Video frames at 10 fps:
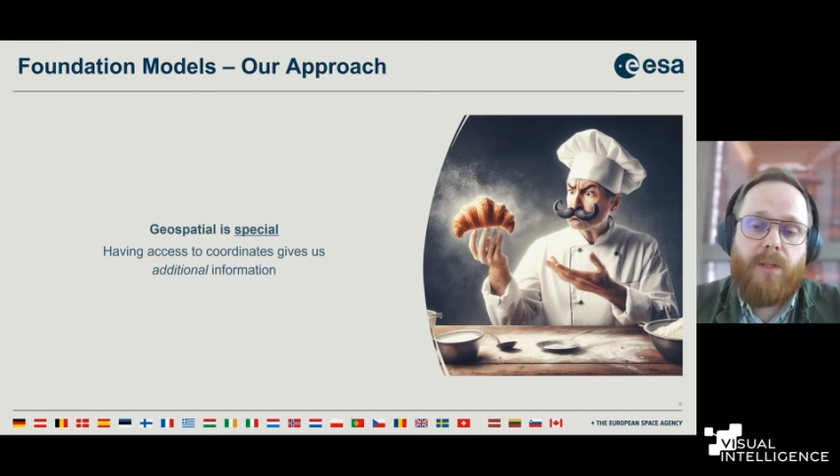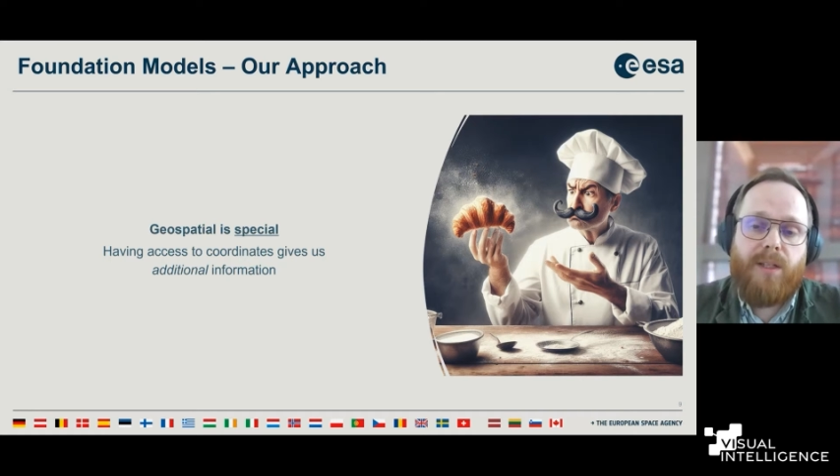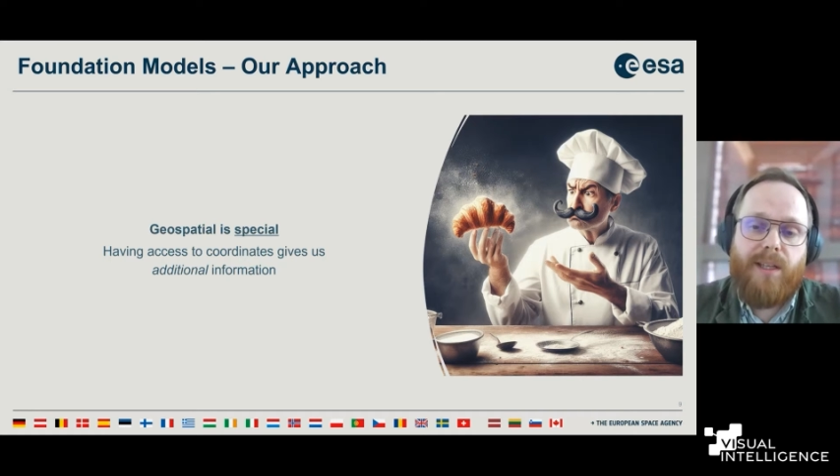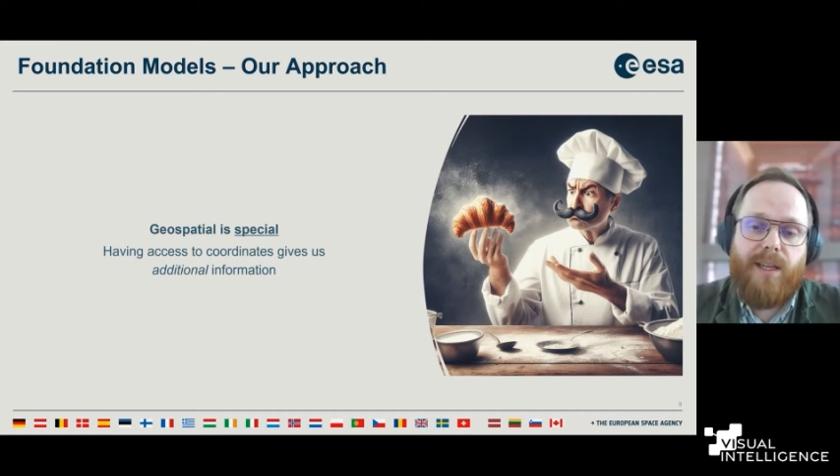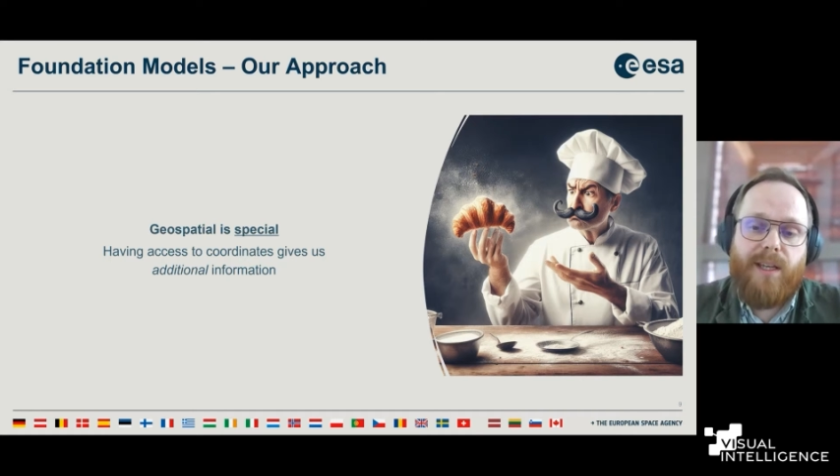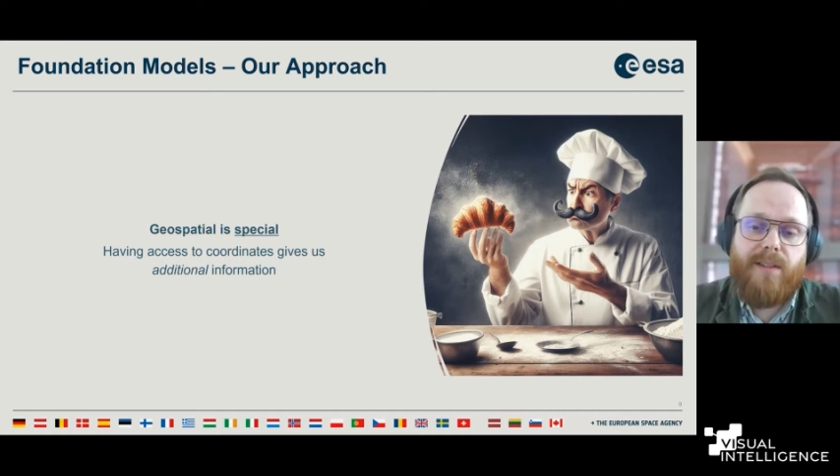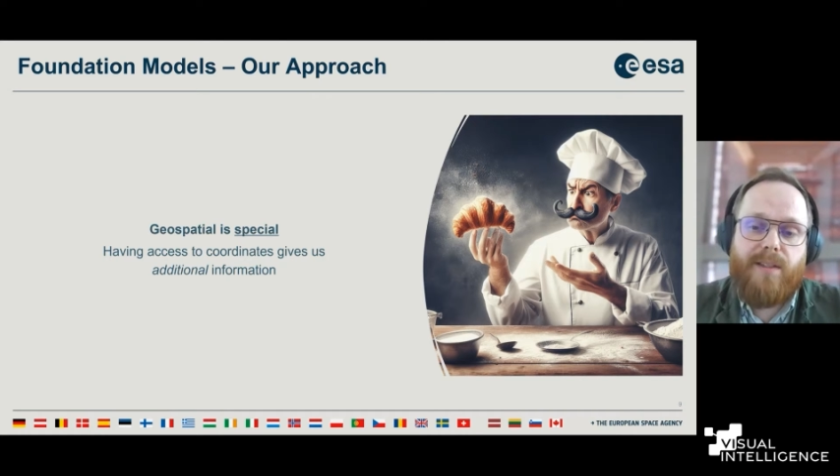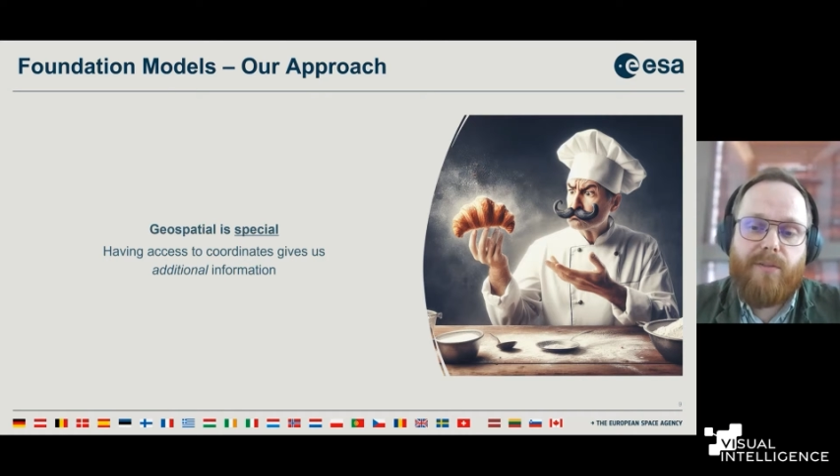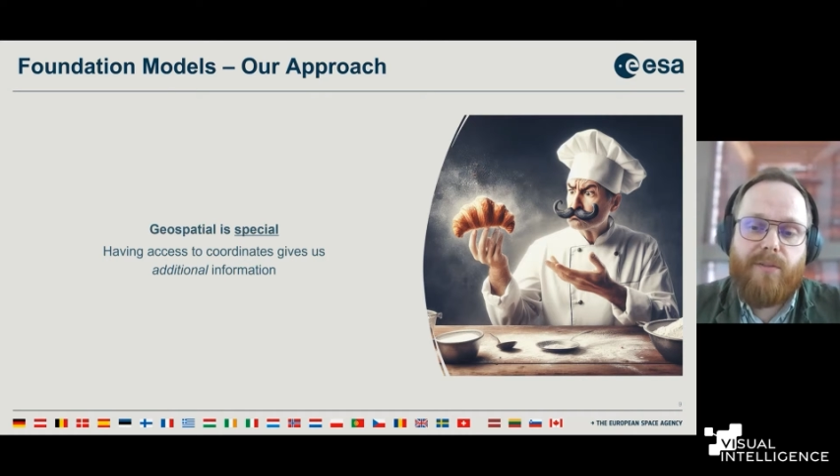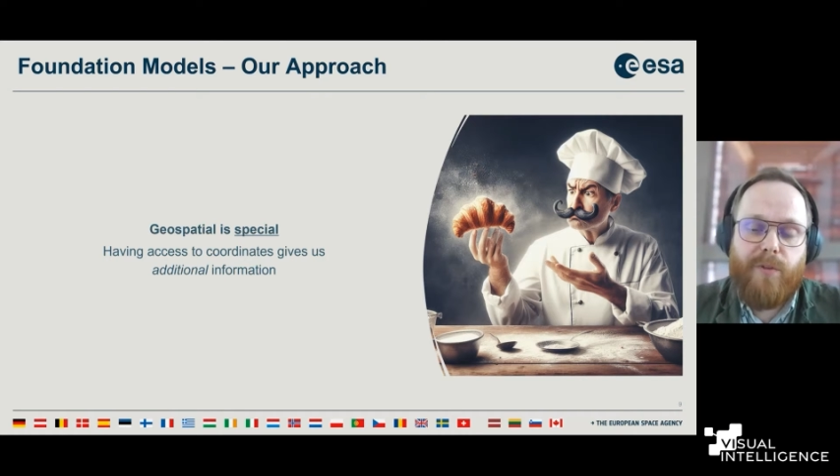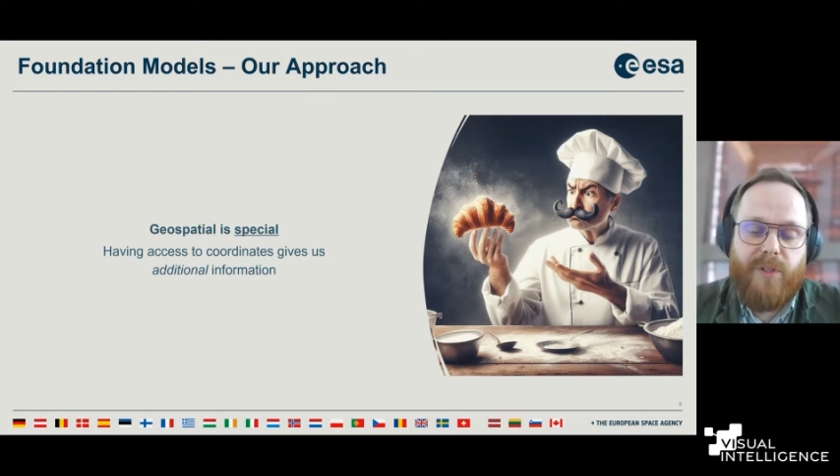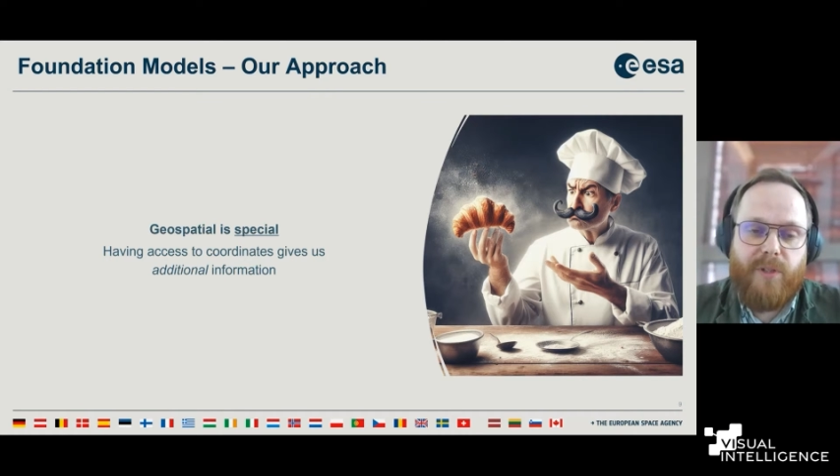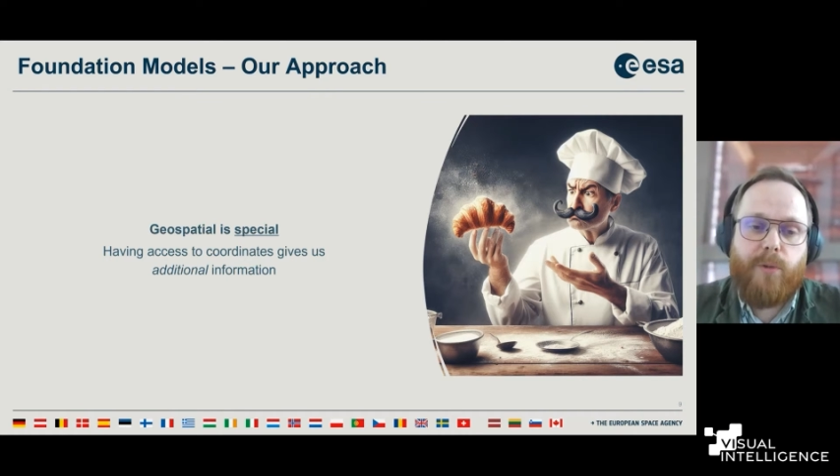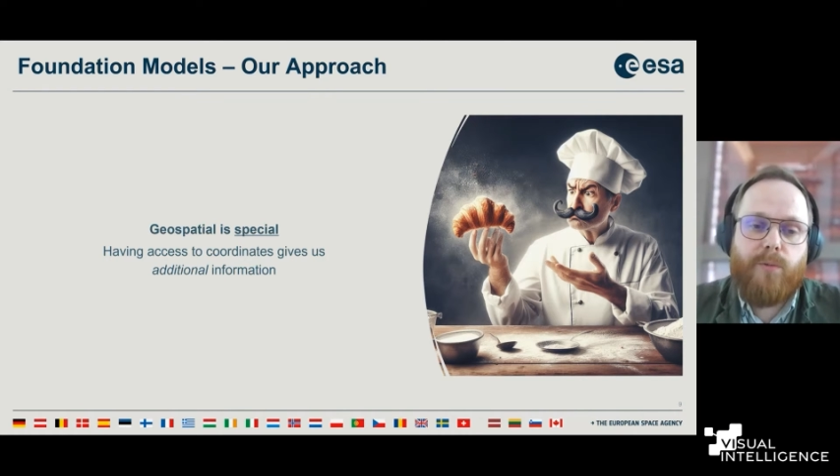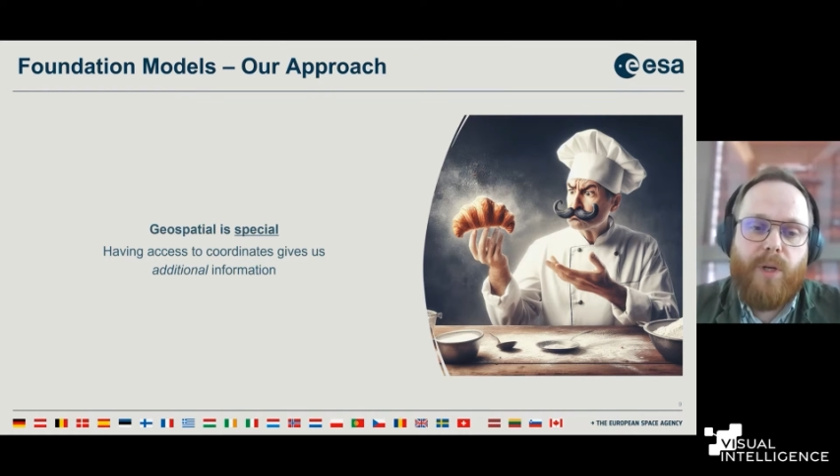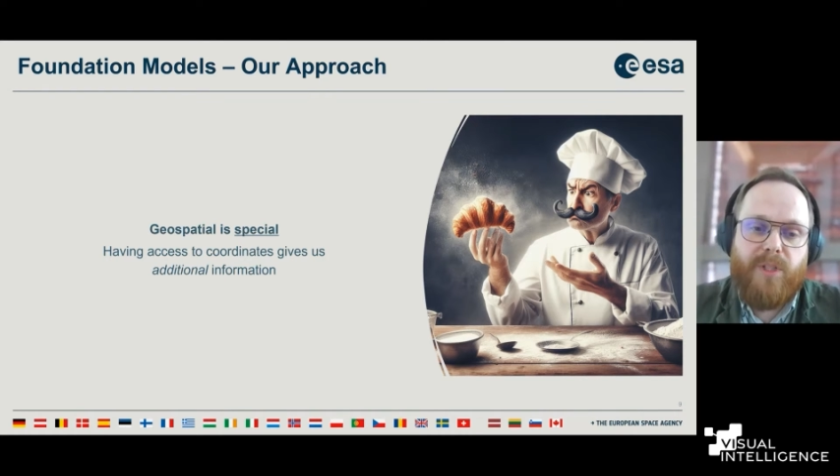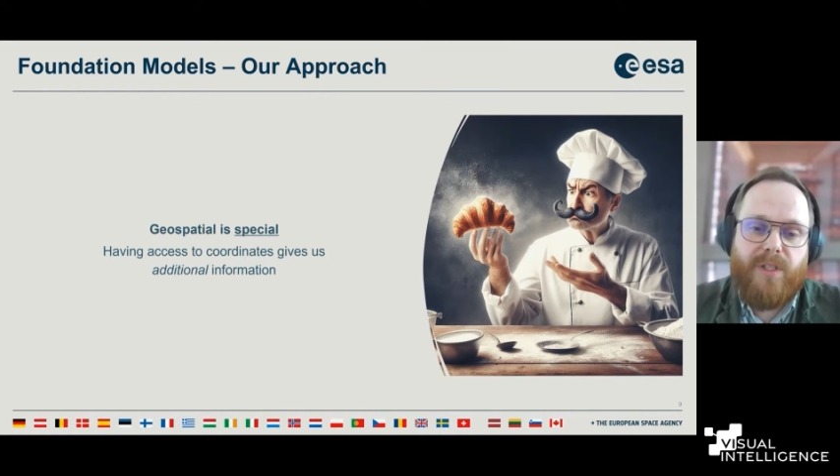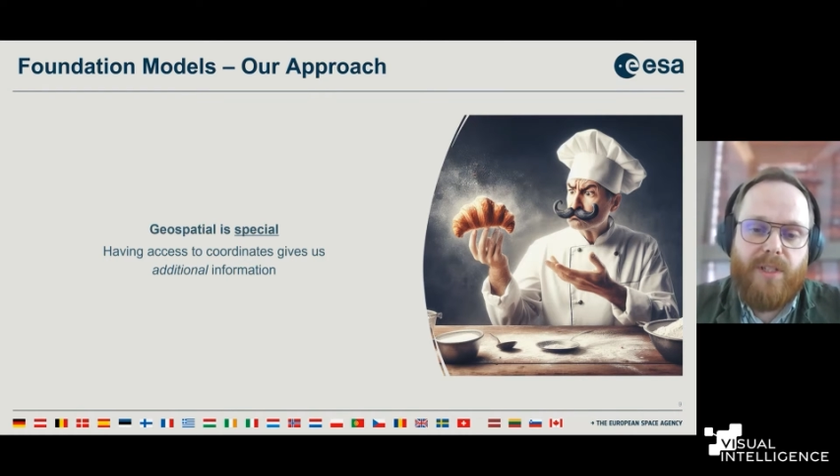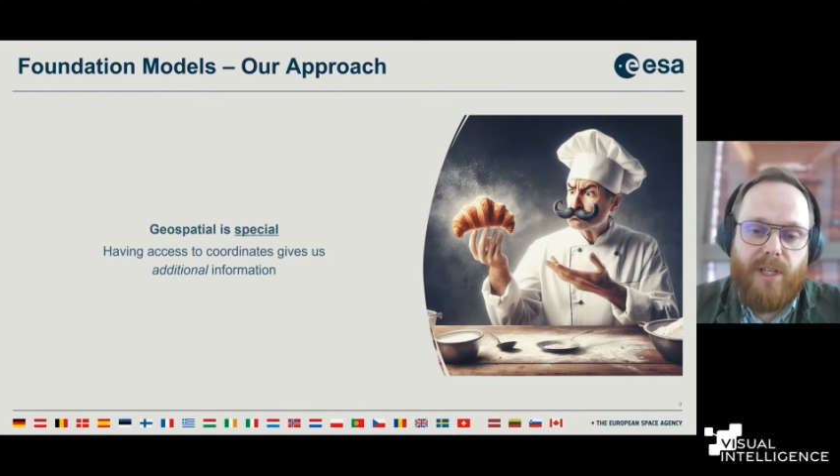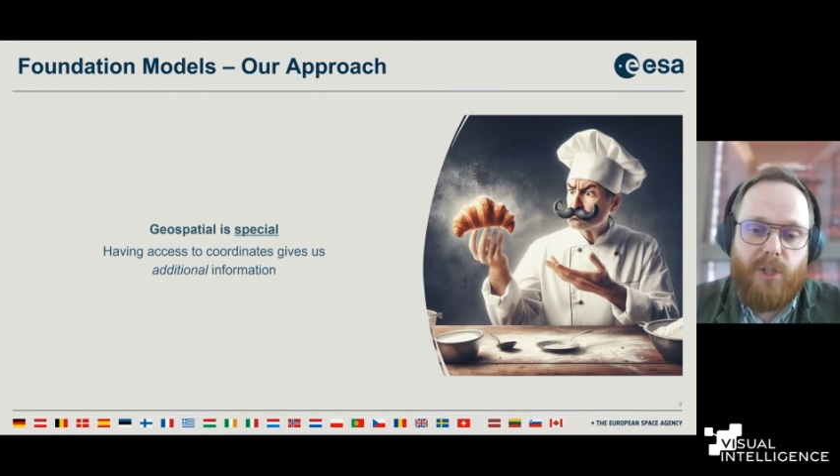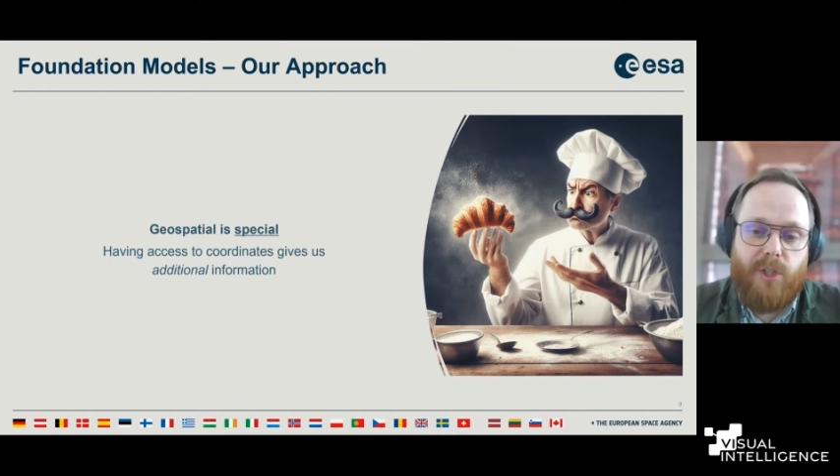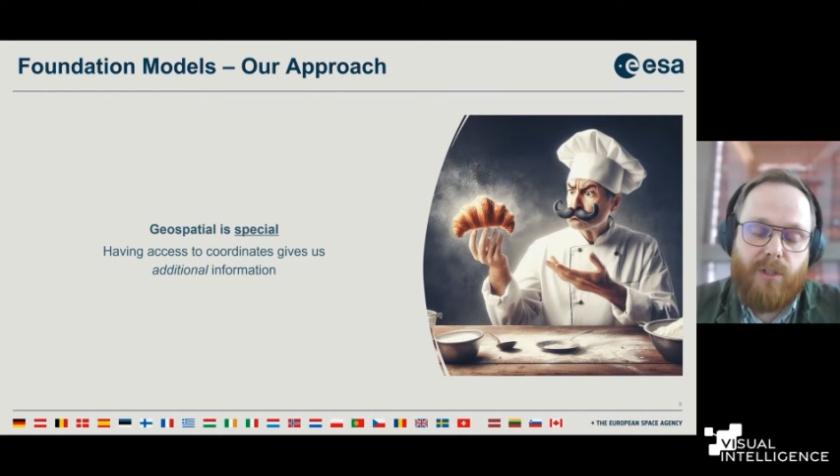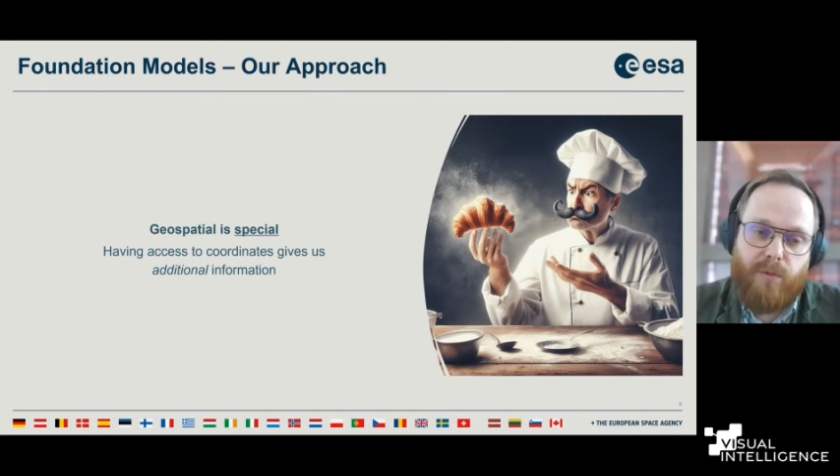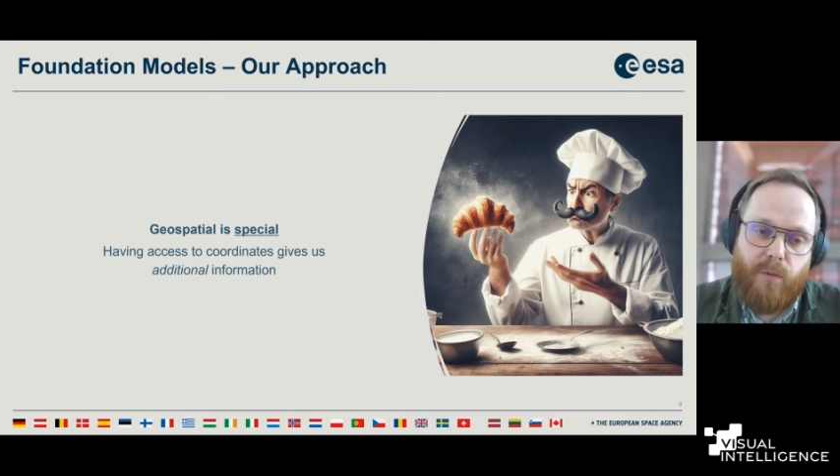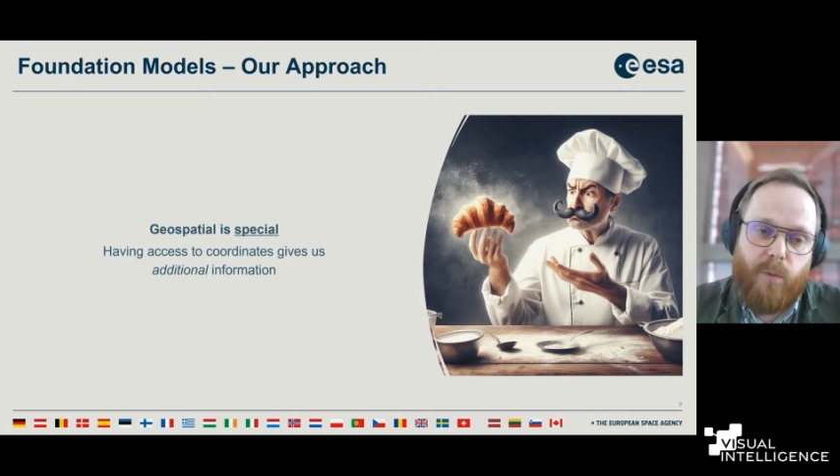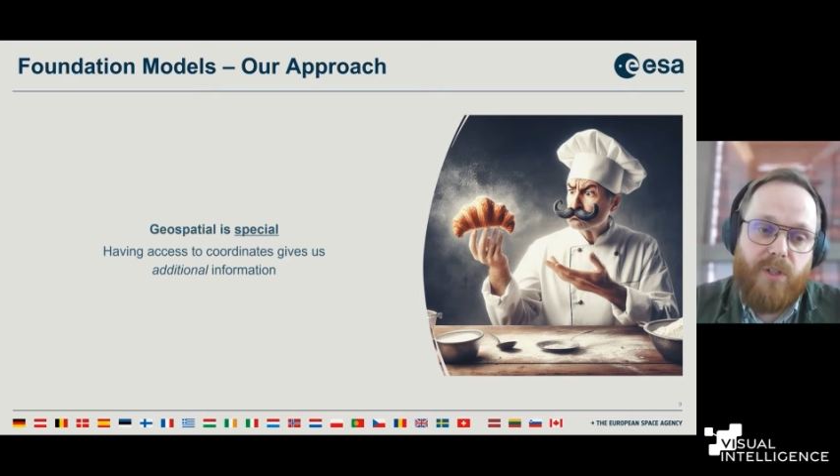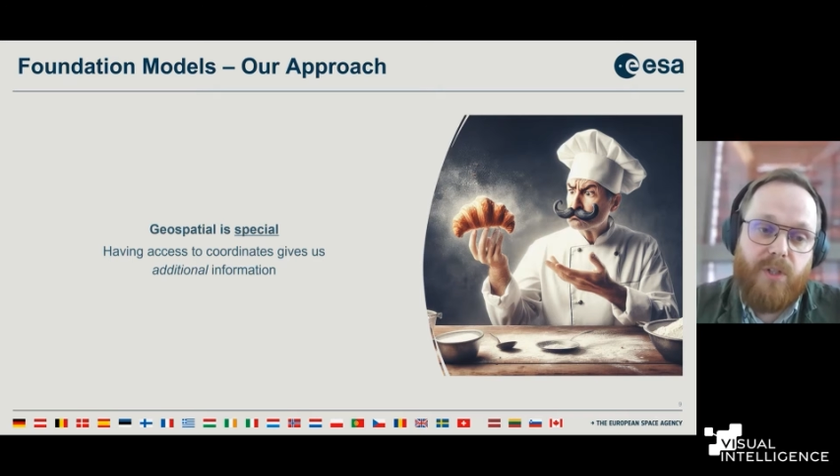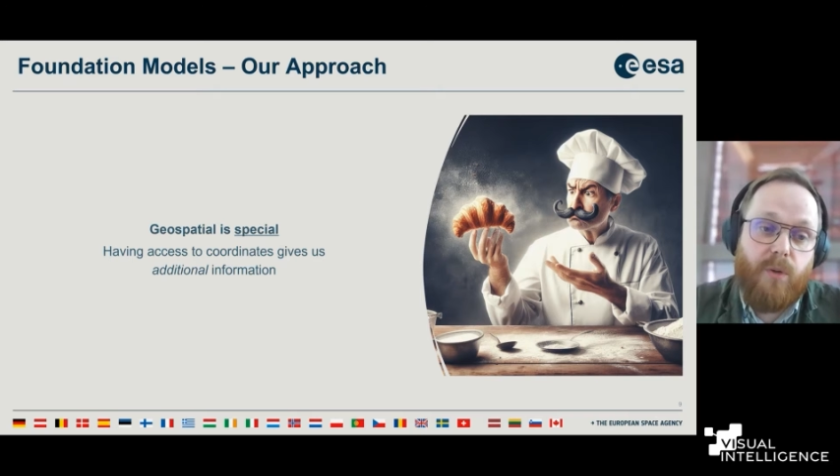and it's a physical representation of